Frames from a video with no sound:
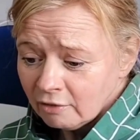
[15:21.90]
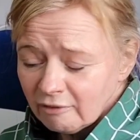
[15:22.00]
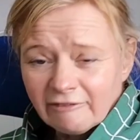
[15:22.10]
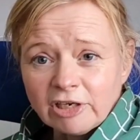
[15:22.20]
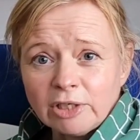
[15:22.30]

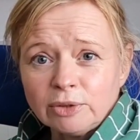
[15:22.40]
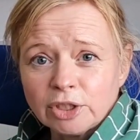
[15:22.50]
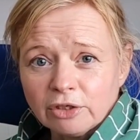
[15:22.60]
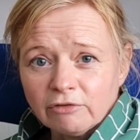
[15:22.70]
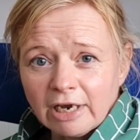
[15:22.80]

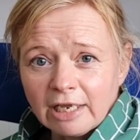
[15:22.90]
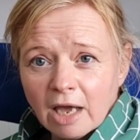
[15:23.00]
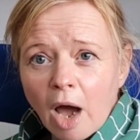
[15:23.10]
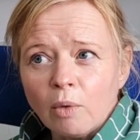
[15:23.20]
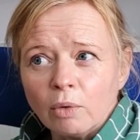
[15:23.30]

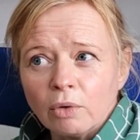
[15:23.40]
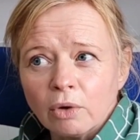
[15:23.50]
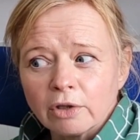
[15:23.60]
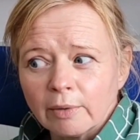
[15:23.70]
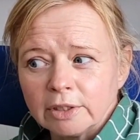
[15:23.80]
revolutionary. Oh,
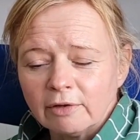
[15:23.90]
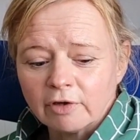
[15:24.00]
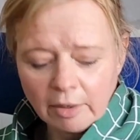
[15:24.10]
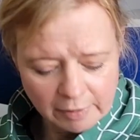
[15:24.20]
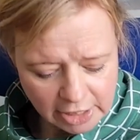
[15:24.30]
although I do have a
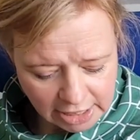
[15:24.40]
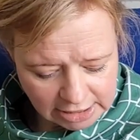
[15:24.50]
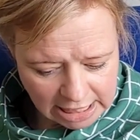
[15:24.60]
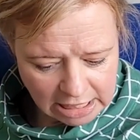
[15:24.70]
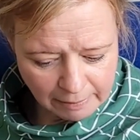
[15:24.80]
couple of
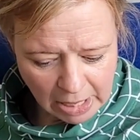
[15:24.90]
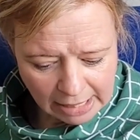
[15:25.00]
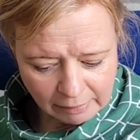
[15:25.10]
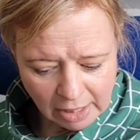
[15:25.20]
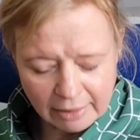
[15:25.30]
things in the
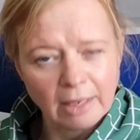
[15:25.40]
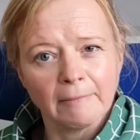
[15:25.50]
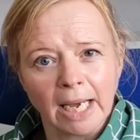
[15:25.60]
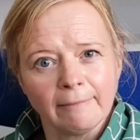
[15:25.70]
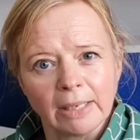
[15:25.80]
pipeline that
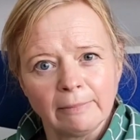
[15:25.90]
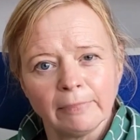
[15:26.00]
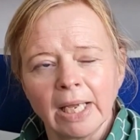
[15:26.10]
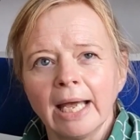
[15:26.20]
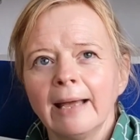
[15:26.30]
might be,
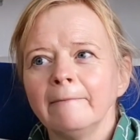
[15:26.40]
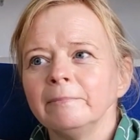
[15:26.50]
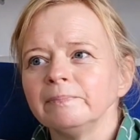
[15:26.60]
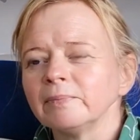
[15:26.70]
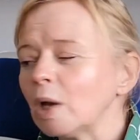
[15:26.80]
but
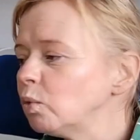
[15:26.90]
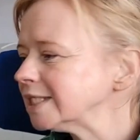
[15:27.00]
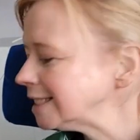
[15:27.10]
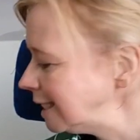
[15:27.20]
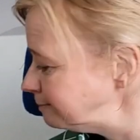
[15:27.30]
um, we'll
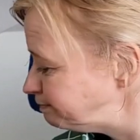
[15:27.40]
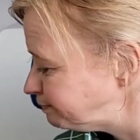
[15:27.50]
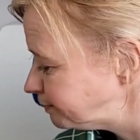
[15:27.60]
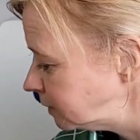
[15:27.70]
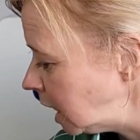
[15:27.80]
see.
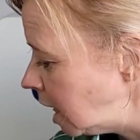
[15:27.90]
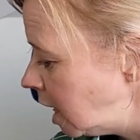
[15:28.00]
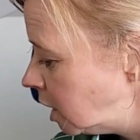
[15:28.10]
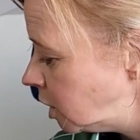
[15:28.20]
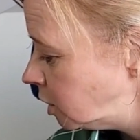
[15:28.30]

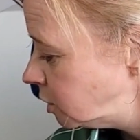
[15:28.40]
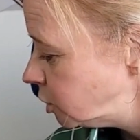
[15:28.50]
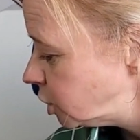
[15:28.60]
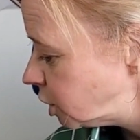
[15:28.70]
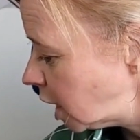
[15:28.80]

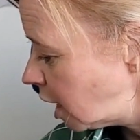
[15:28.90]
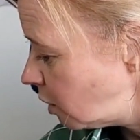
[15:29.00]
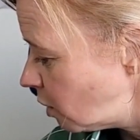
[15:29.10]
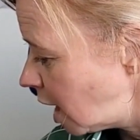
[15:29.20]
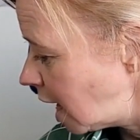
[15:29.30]
So